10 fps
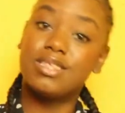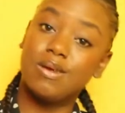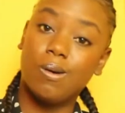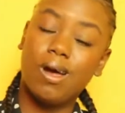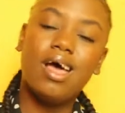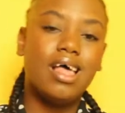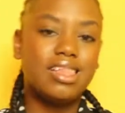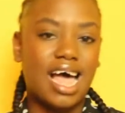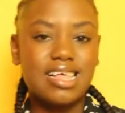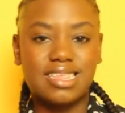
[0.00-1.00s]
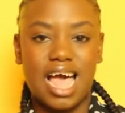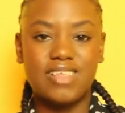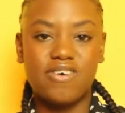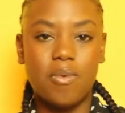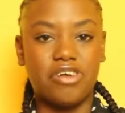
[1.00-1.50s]
So, thanks
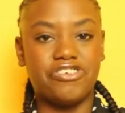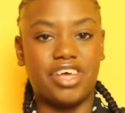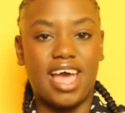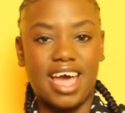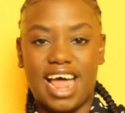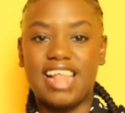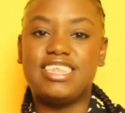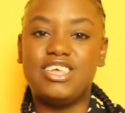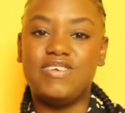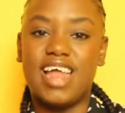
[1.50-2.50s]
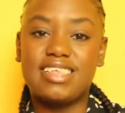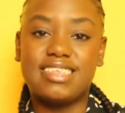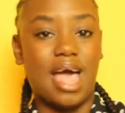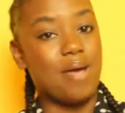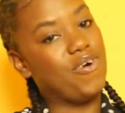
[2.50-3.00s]
guys for watching, and I'll see you next
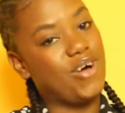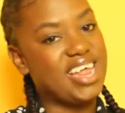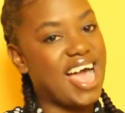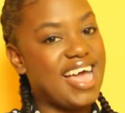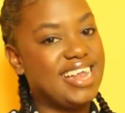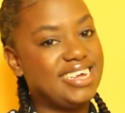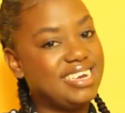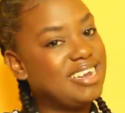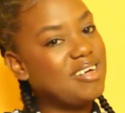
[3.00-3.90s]
time on the island.